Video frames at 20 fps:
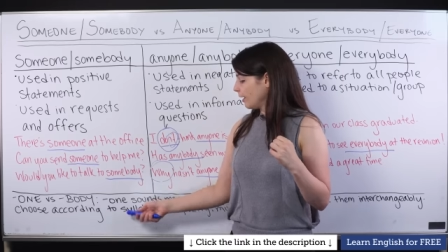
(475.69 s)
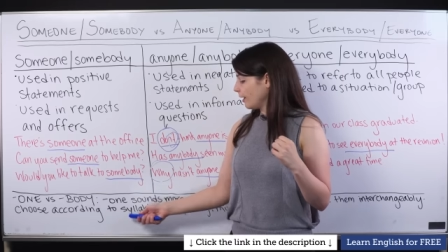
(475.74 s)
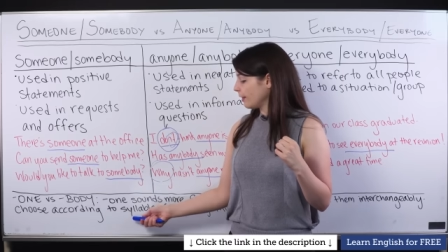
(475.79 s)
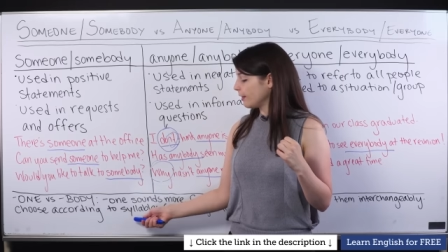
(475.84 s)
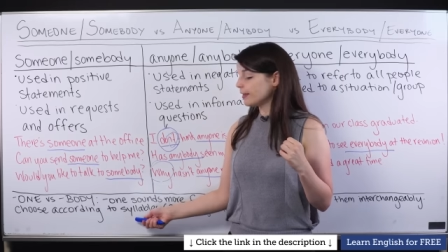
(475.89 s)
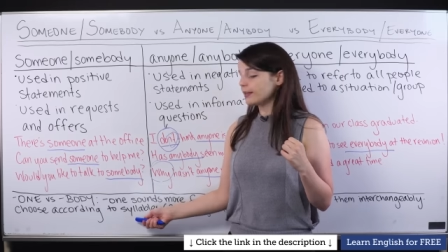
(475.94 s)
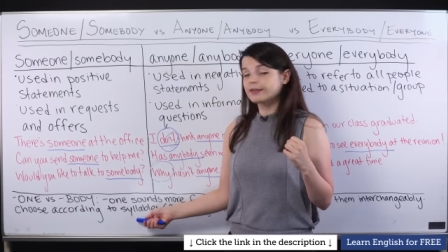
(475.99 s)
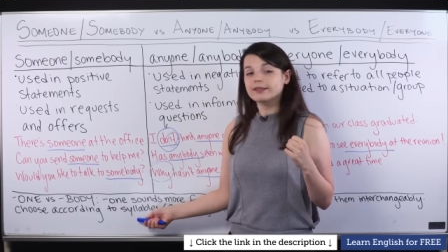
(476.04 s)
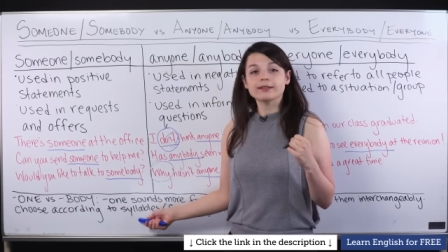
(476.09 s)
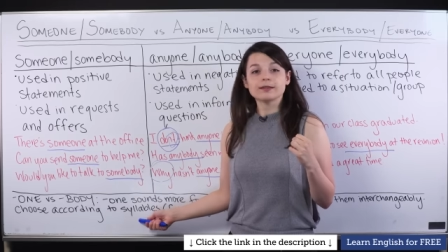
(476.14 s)

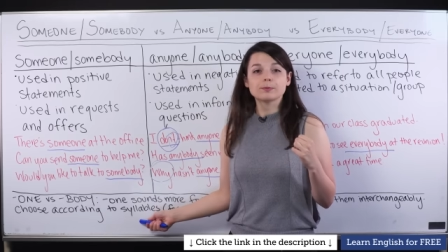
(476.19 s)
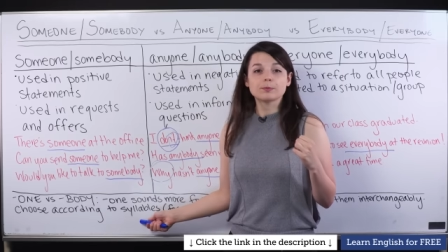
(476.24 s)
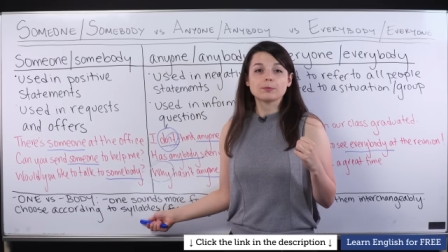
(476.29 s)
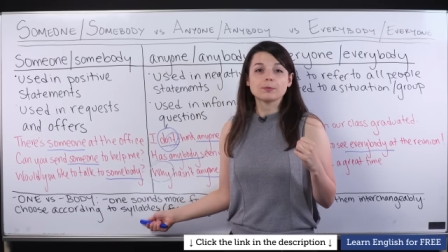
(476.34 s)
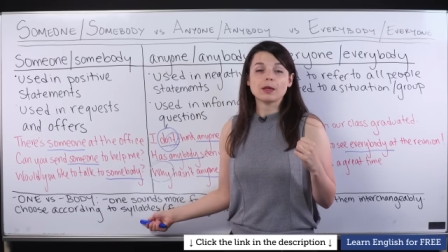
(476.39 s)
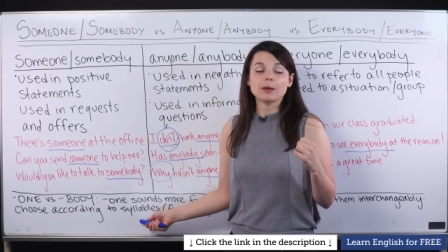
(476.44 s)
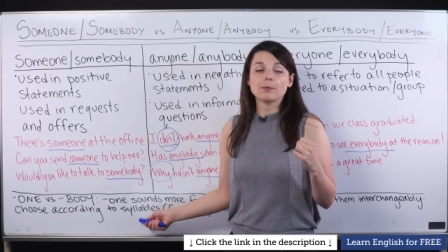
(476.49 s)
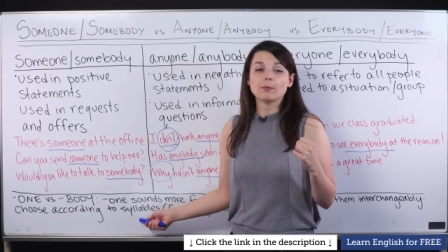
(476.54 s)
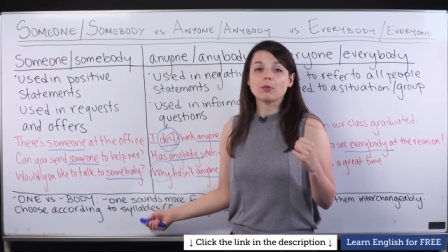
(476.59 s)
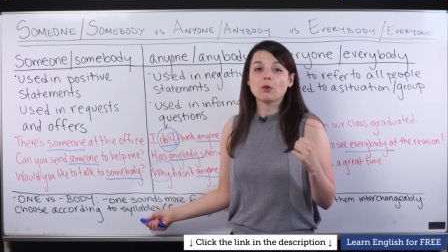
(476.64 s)
This is
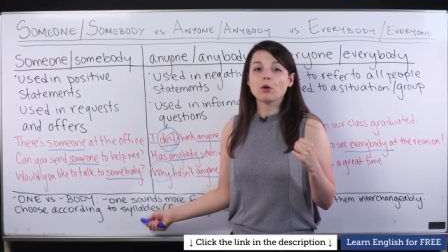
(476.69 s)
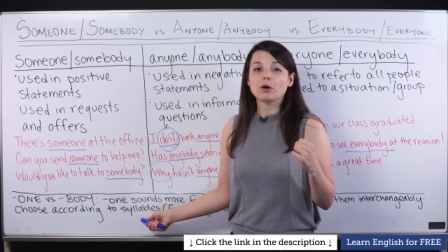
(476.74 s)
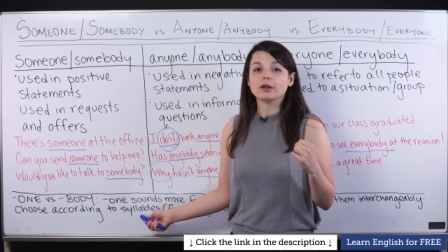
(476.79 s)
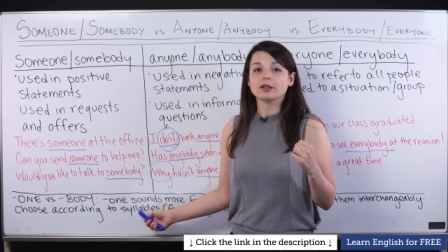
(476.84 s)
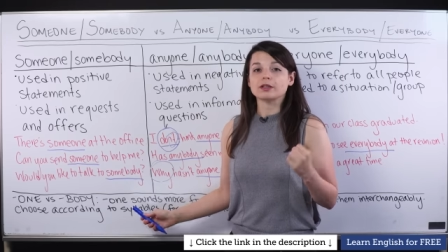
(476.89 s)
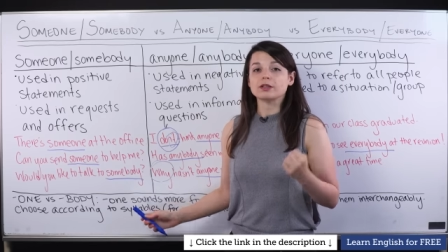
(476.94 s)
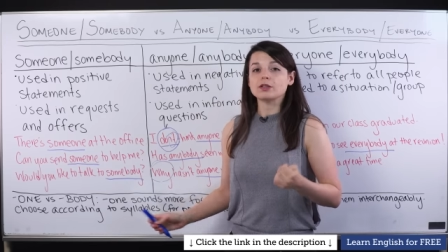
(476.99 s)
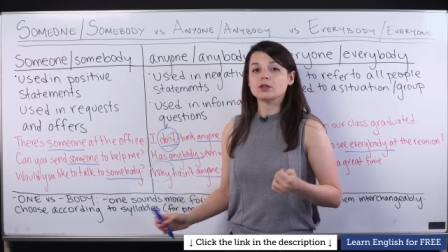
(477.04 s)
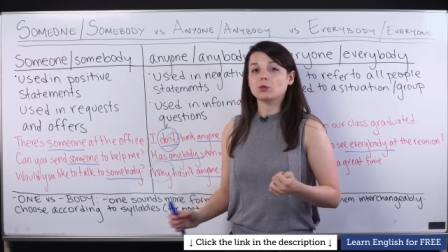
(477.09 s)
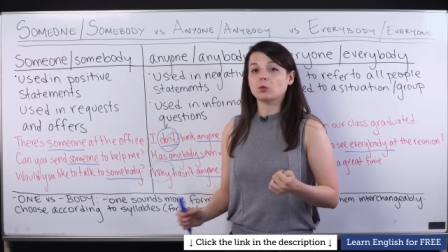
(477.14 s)

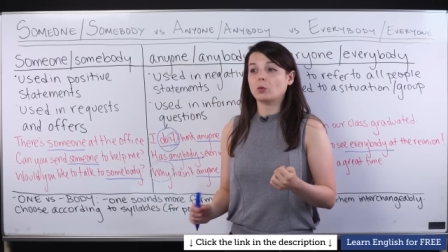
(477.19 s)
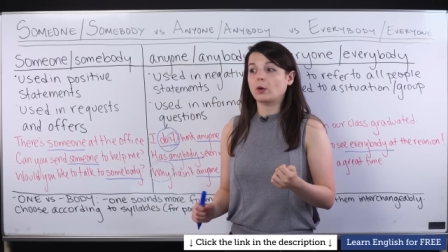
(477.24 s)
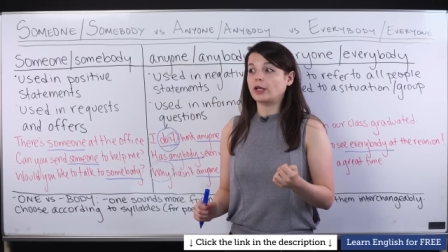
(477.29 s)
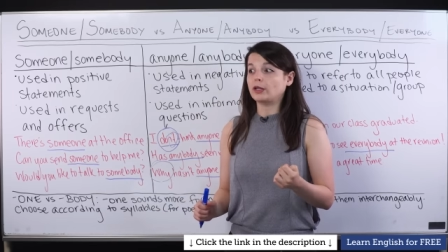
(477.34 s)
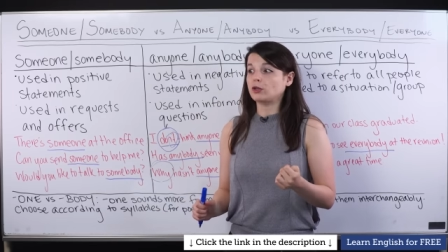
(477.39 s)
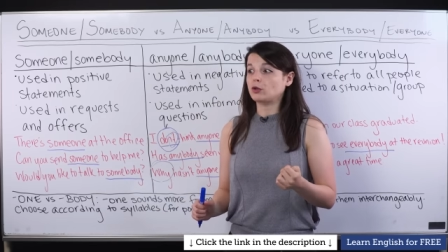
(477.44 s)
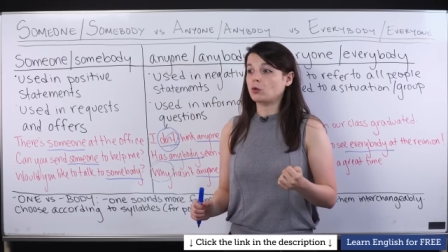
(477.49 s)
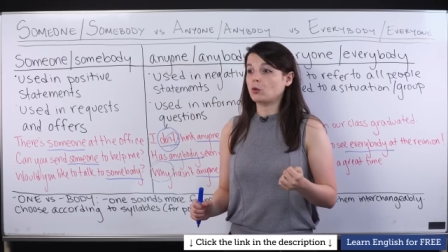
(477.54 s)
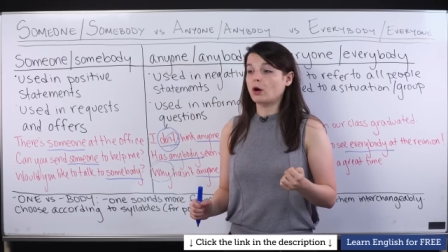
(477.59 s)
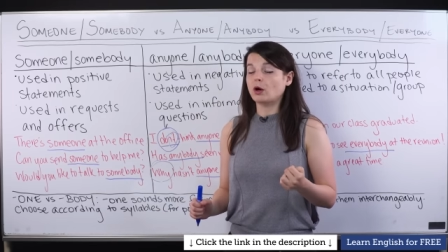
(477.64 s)
important
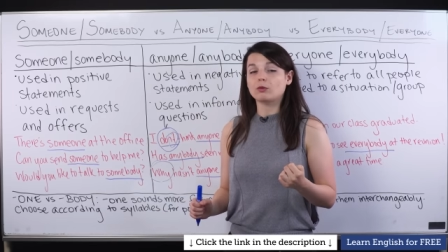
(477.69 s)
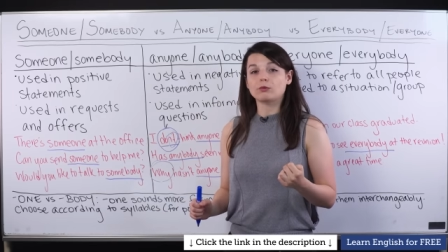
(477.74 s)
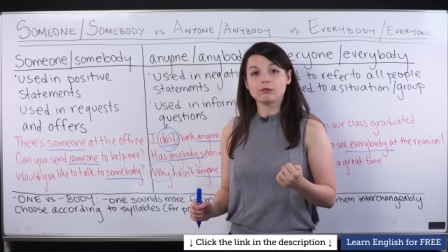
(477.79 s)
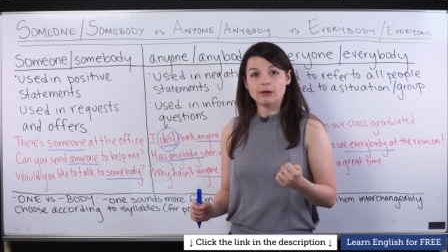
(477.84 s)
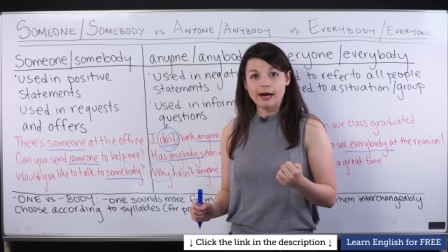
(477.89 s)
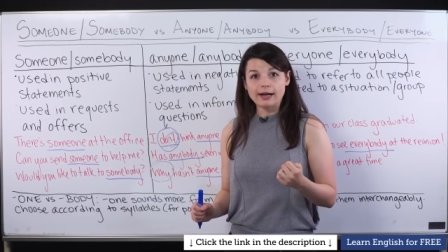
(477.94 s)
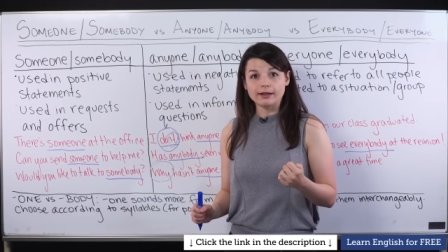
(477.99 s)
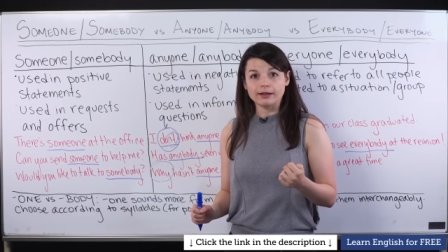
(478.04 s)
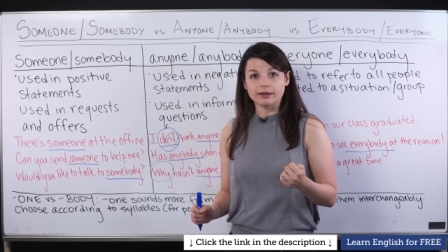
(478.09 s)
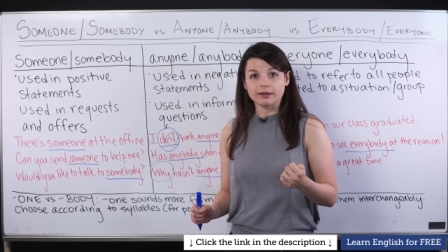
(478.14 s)
when you are
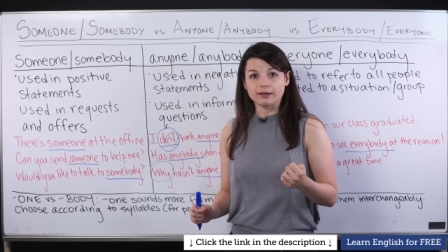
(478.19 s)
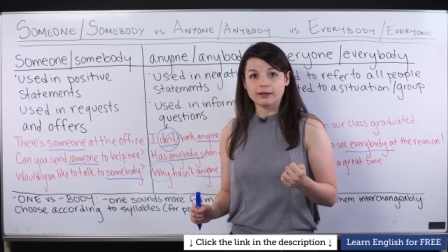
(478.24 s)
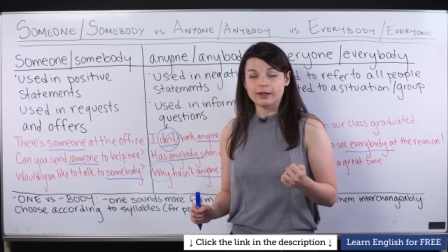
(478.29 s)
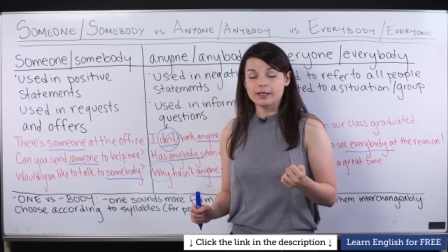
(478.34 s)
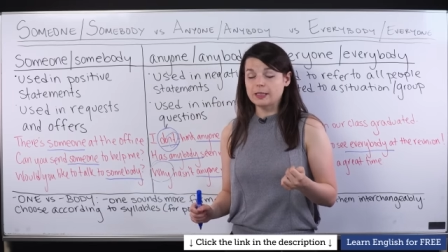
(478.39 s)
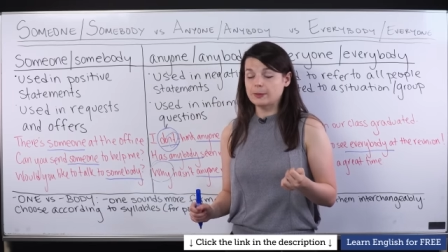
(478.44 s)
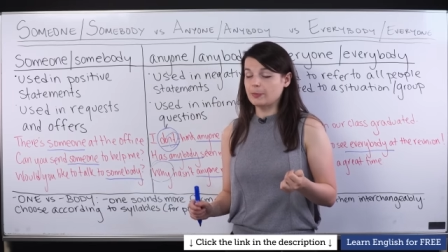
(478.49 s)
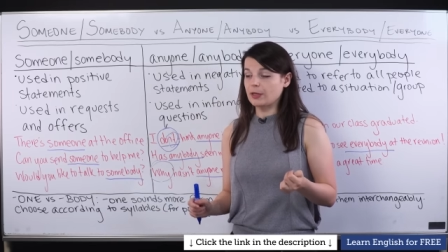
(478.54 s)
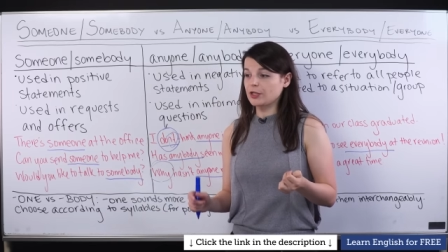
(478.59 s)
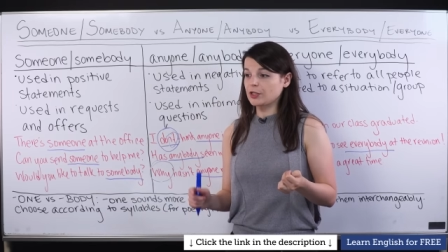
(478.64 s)
writing,
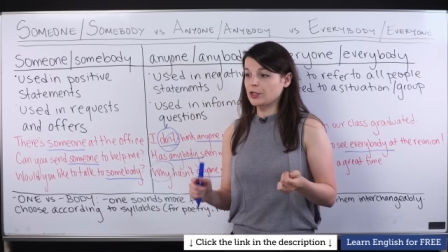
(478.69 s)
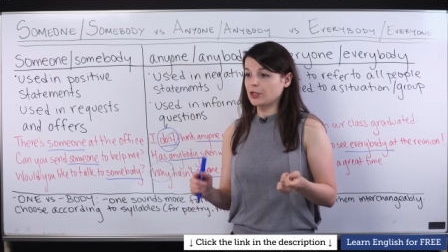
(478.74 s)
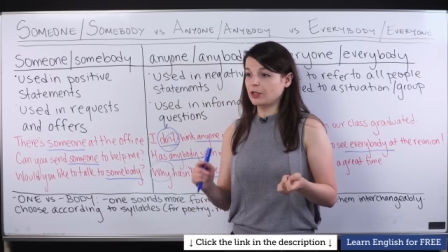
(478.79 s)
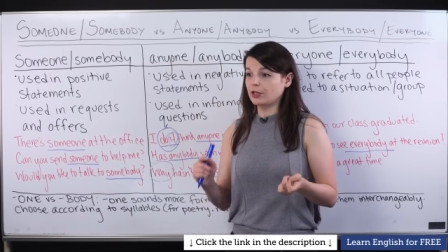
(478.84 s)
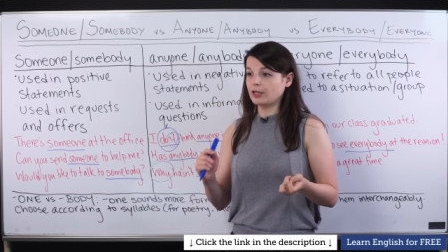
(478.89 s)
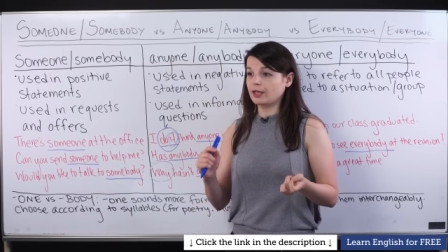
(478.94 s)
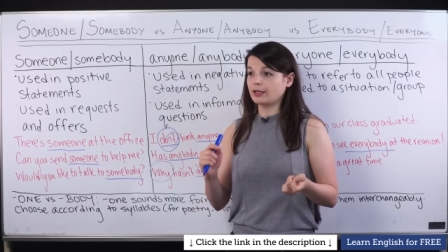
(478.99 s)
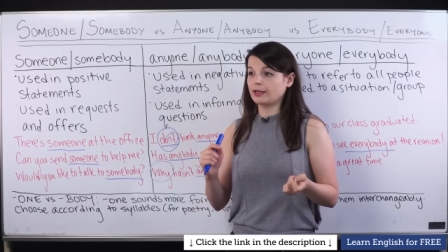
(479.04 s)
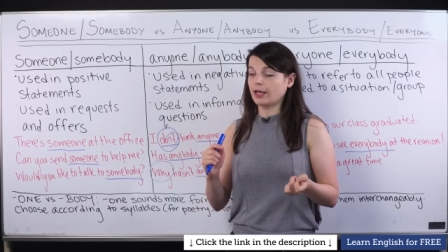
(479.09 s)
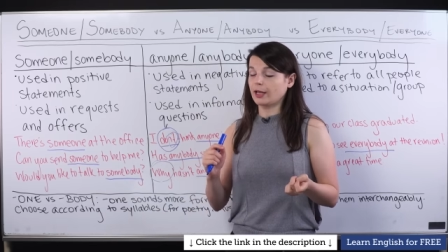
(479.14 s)

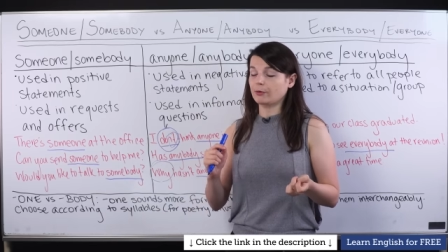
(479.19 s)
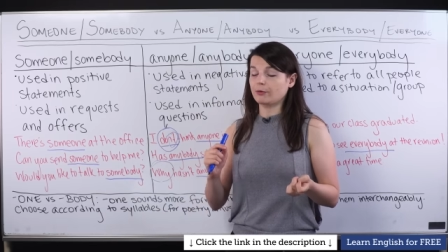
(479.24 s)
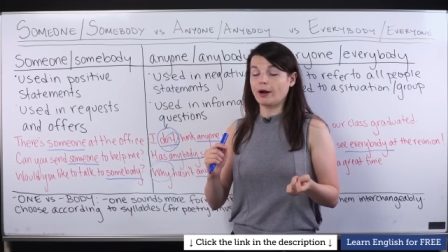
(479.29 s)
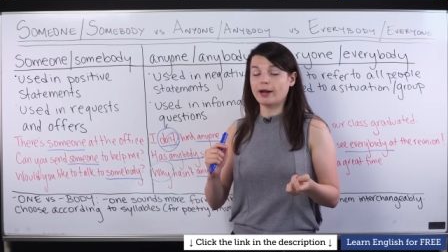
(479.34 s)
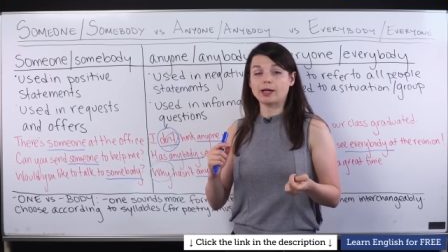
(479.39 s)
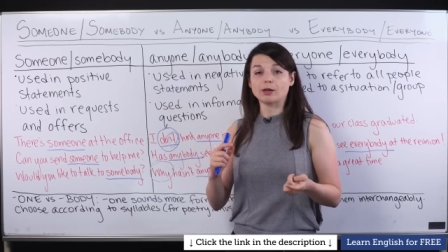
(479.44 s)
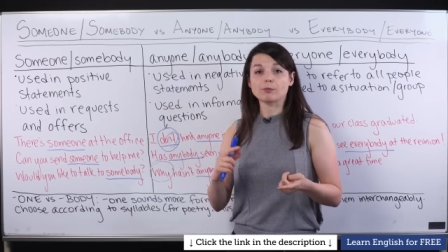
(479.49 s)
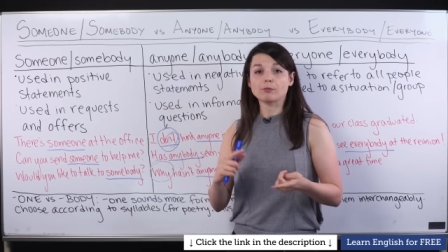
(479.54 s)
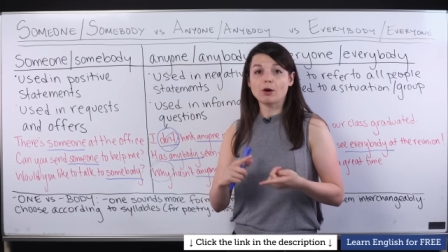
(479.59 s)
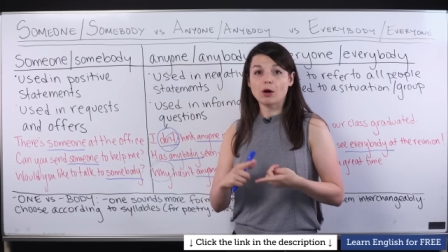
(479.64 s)
especially like writing